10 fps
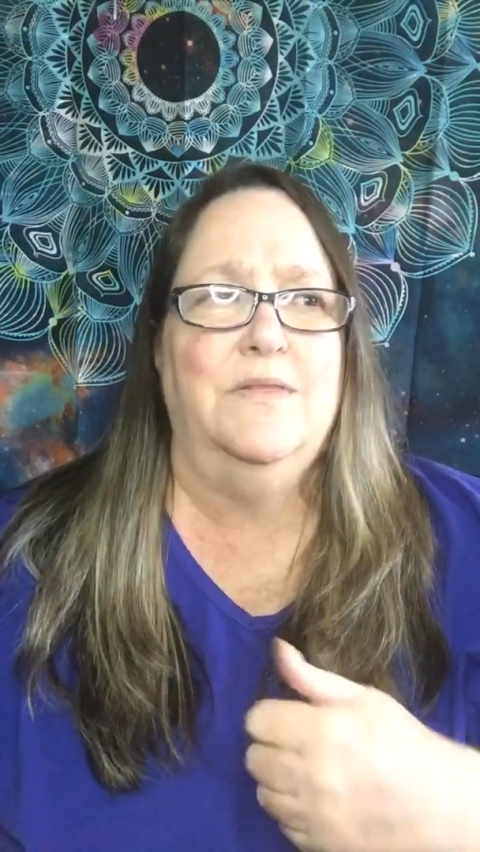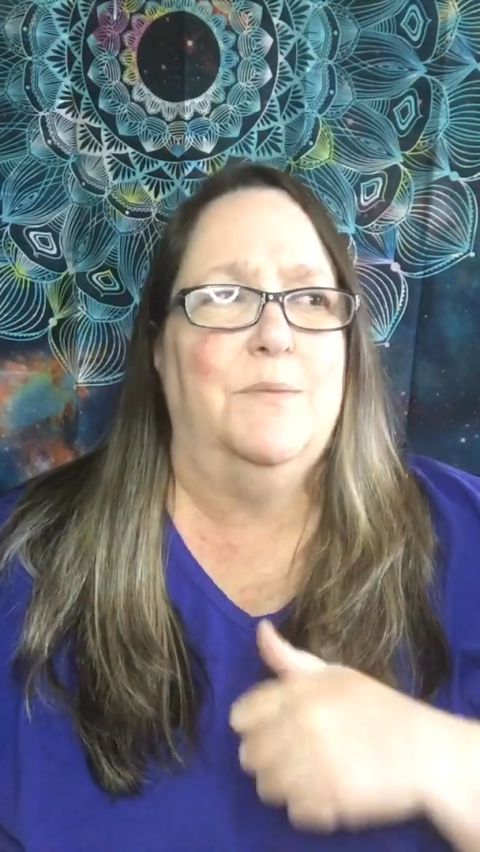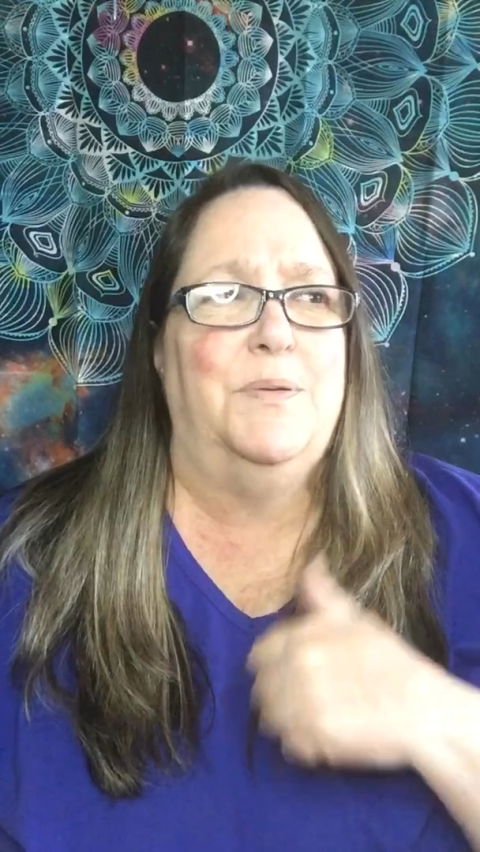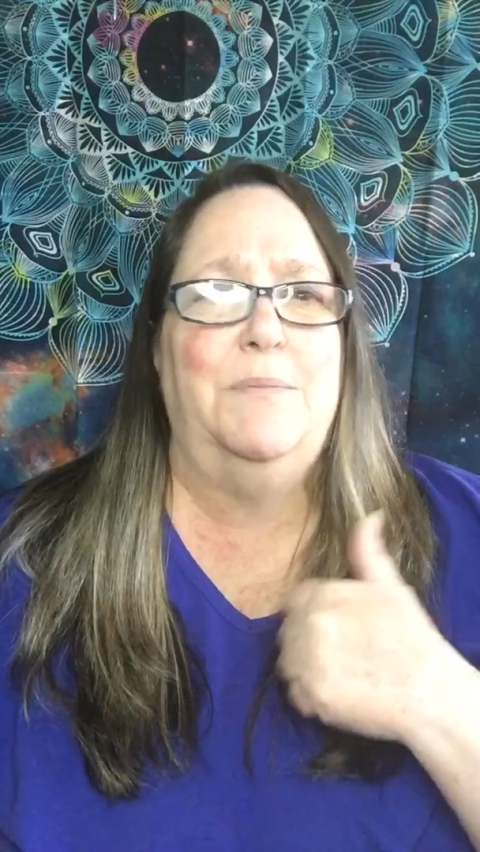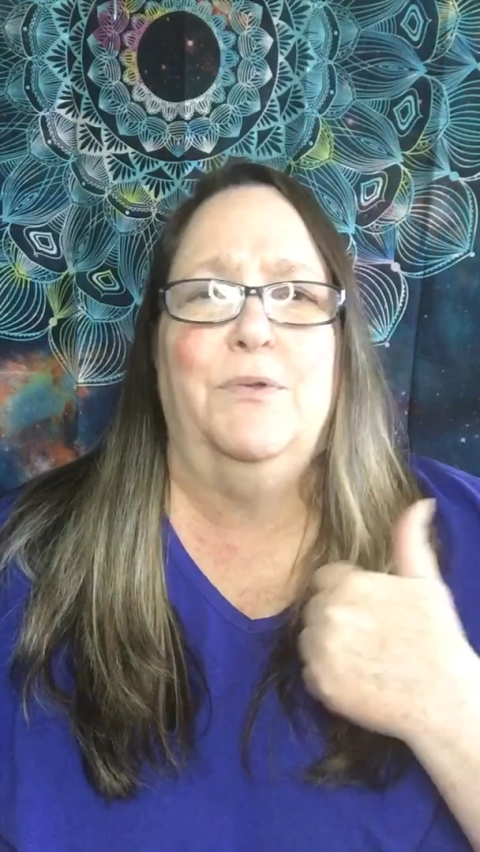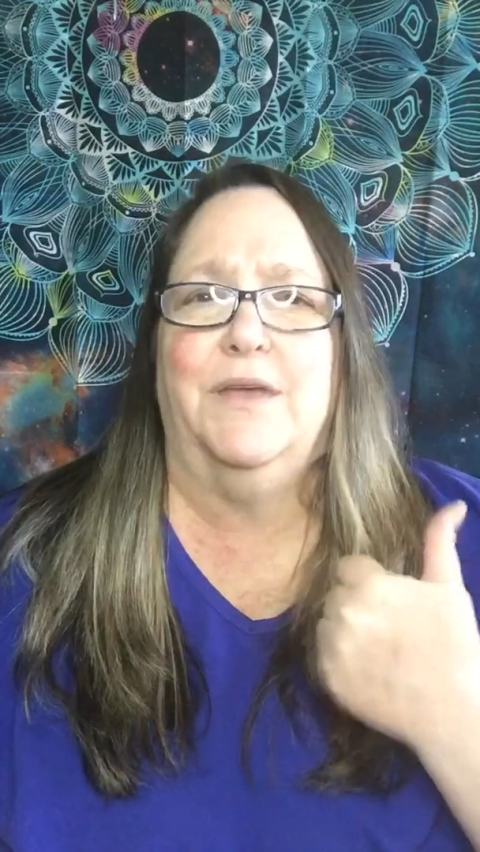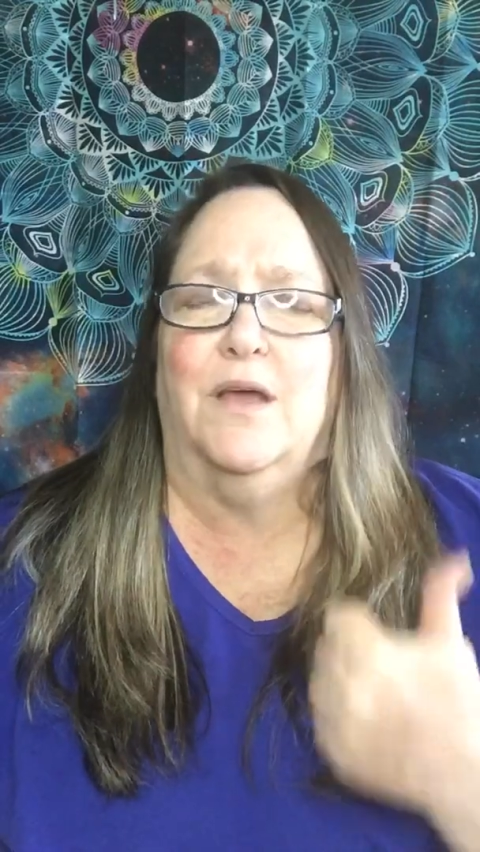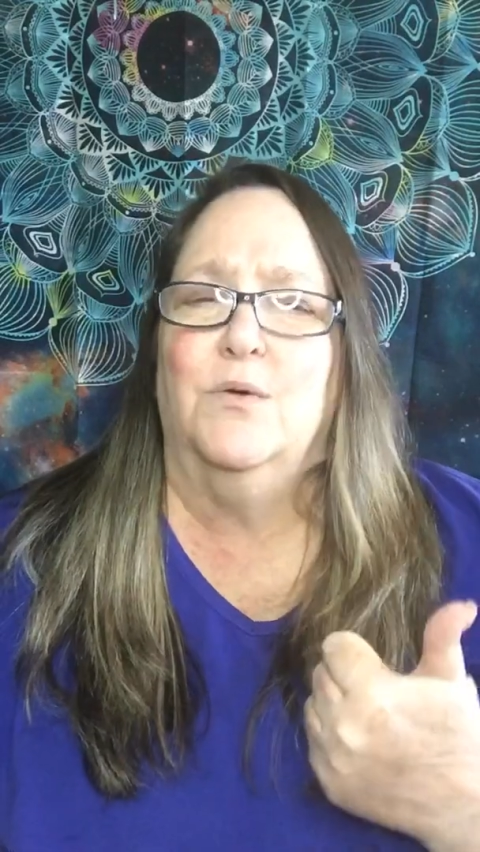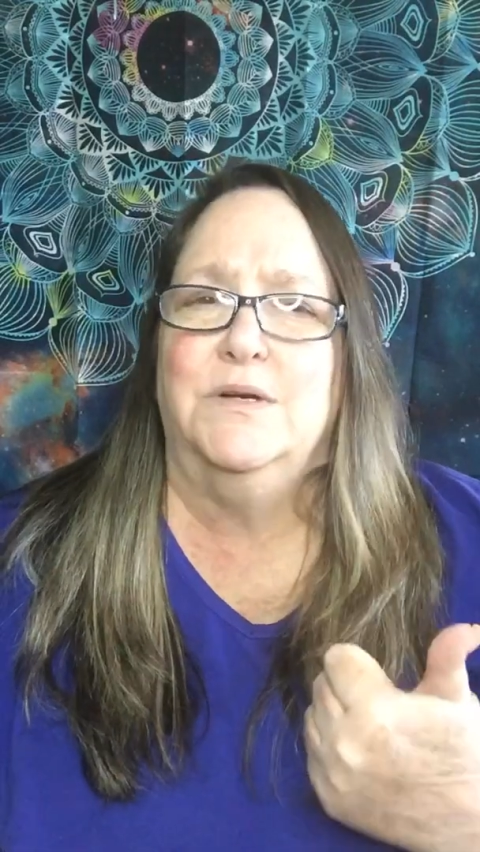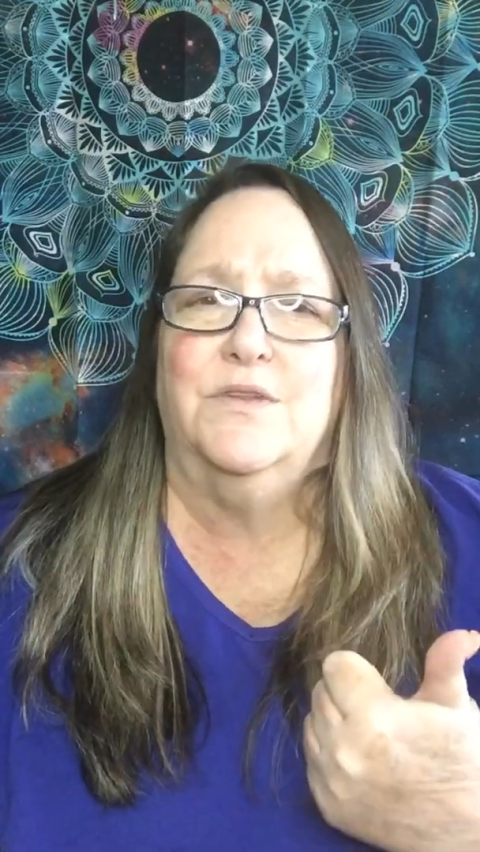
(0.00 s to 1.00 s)
the people that
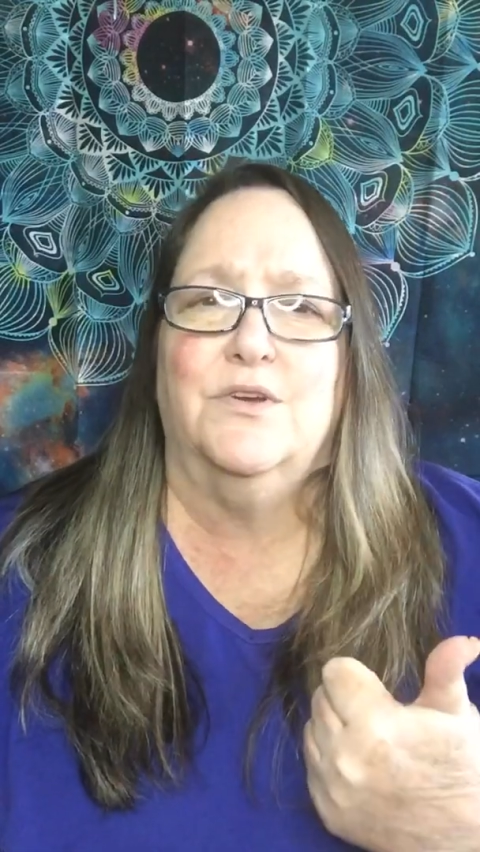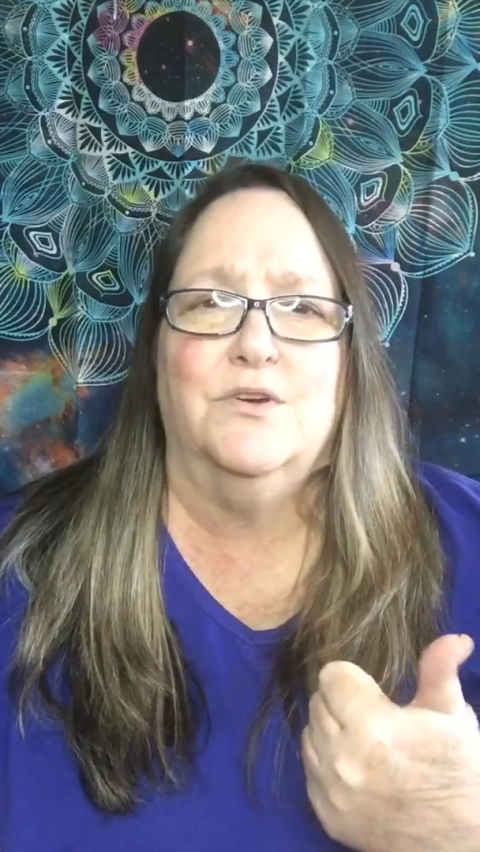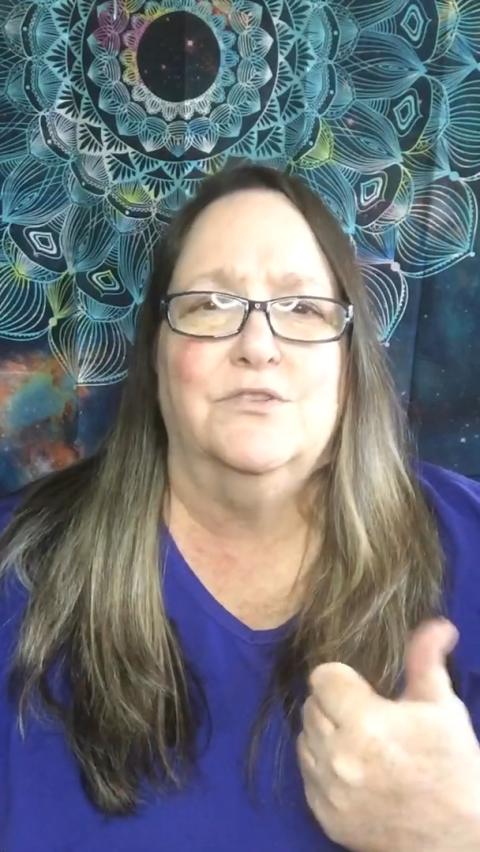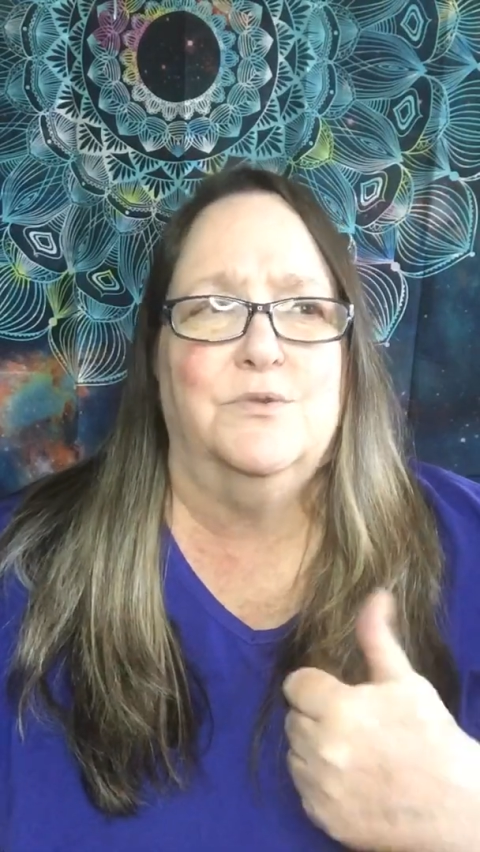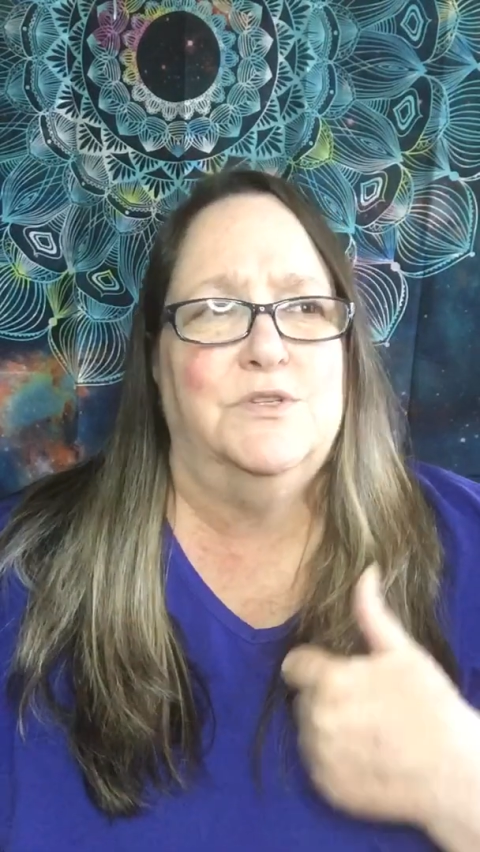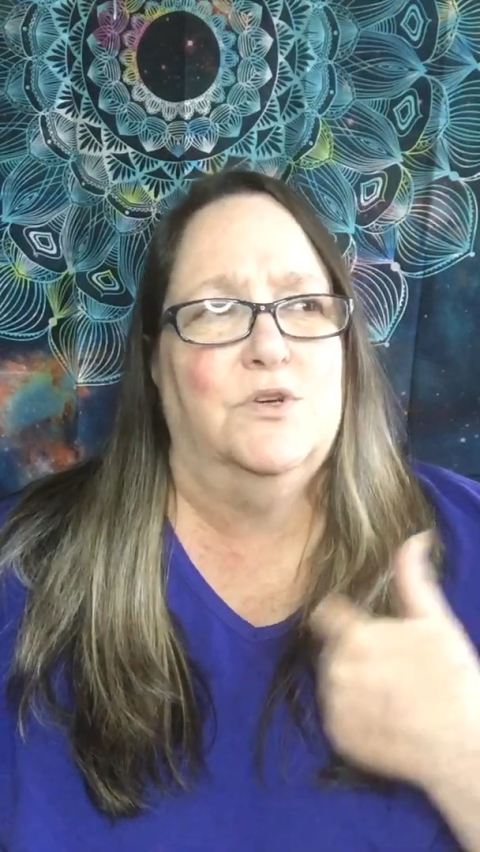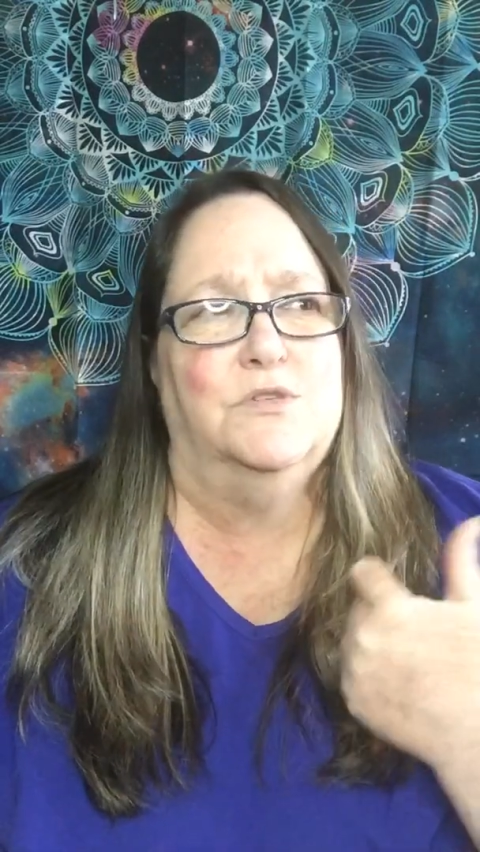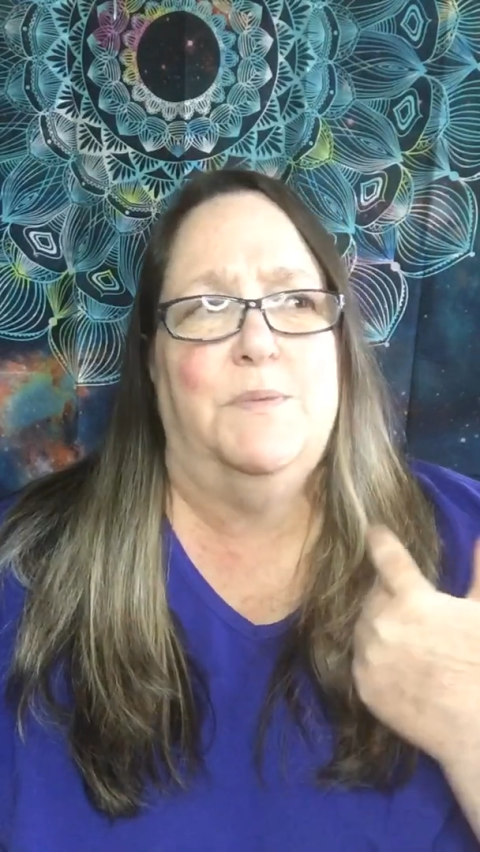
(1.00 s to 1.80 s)
go into the grocery stores,